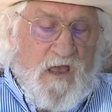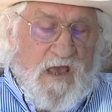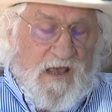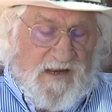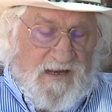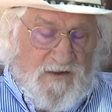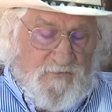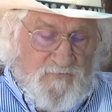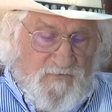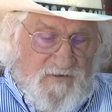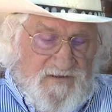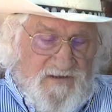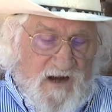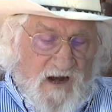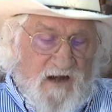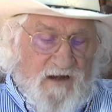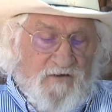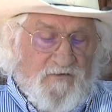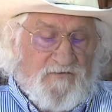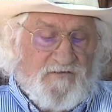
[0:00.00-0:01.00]
and he
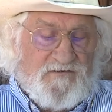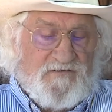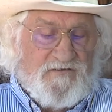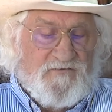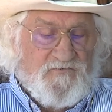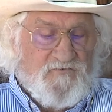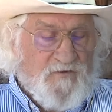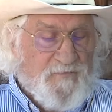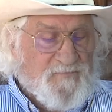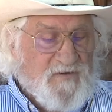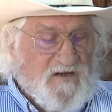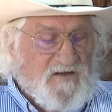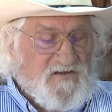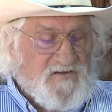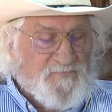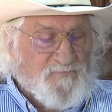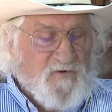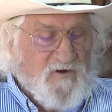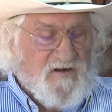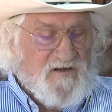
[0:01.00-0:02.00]
retired to Dripping
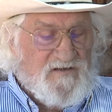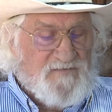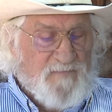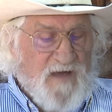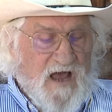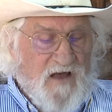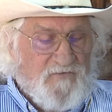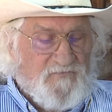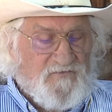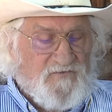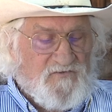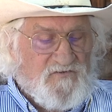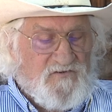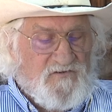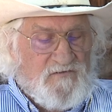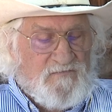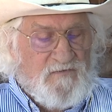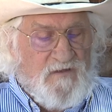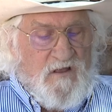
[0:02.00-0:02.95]
Springs Mountains,